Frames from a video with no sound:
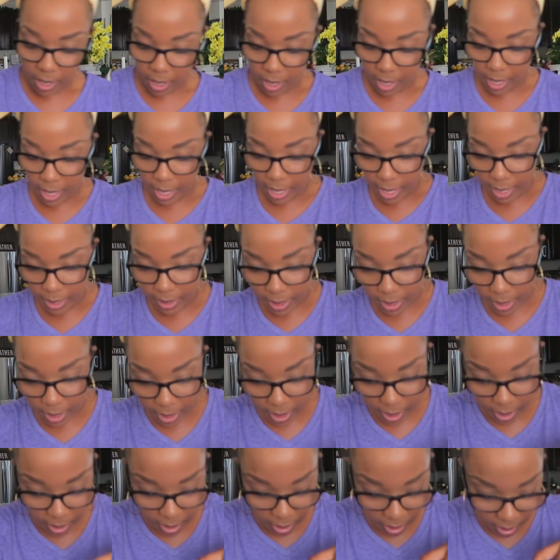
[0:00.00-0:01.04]
And
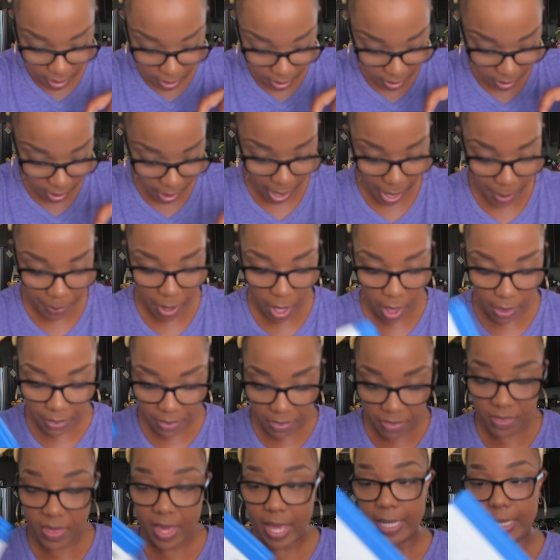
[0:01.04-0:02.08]
then I
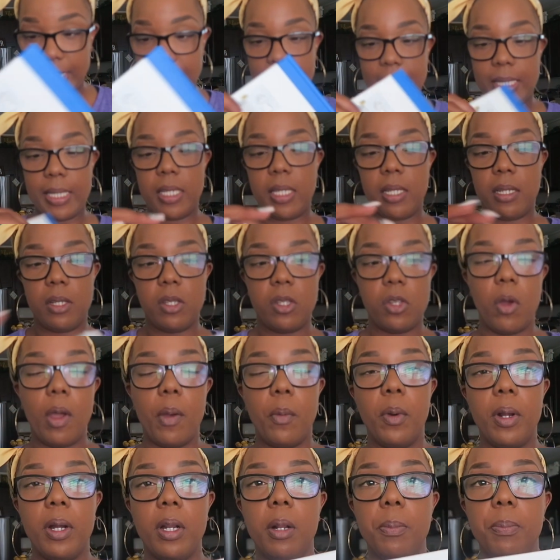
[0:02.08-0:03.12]
bought this. So I
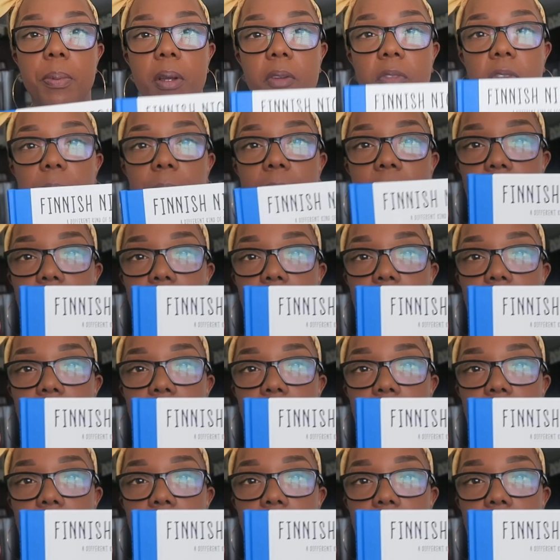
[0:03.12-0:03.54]
wanted a book for